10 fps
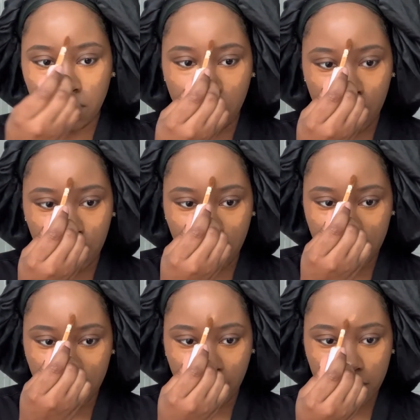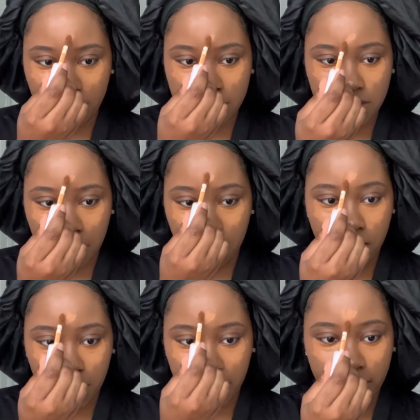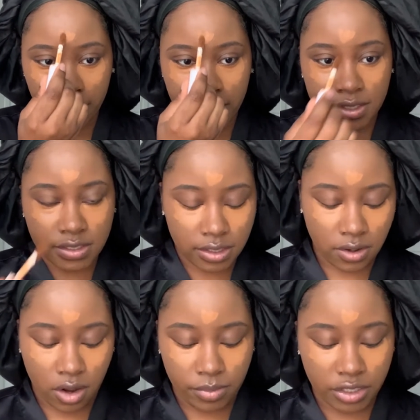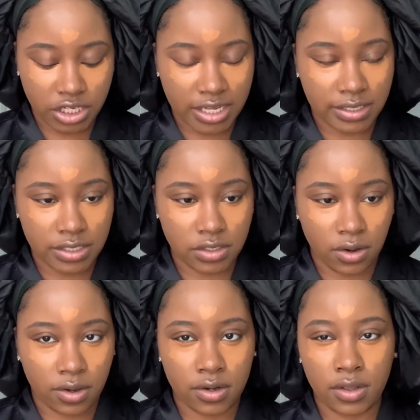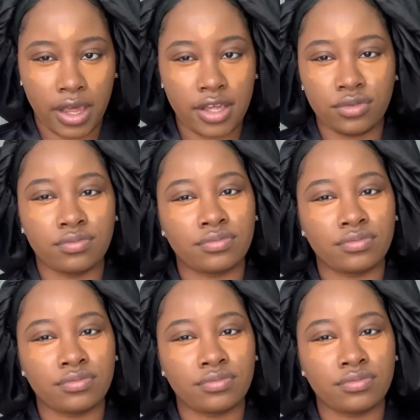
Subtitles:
one boy thought it was so hilarious to call me Jay-Z's daughter. Like,